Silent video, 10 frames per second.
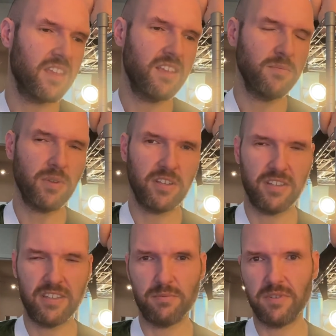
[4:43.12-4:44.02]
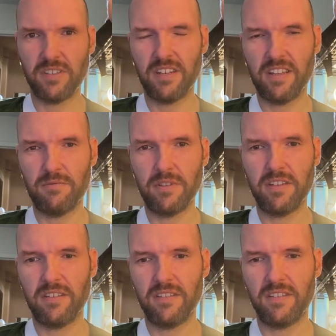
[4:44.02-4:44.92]
probably that's where it's going to
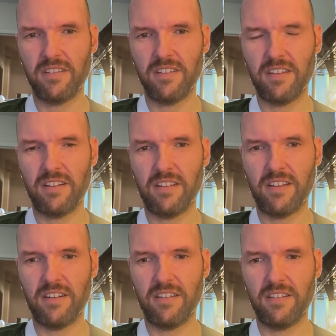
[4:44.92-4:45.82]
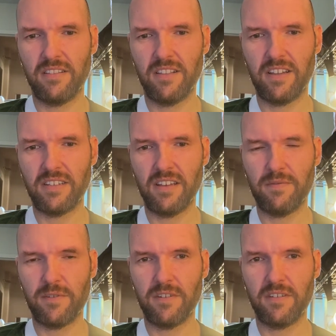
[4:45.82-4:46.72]
get a lot
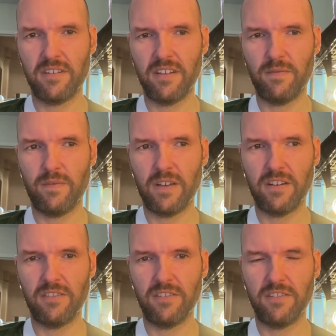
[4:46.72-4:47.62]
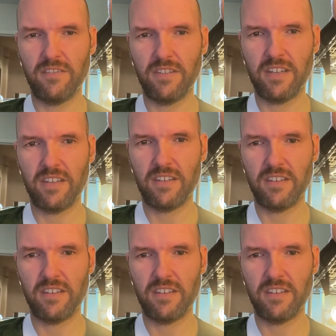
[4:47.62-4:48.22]
tougher, that final, like,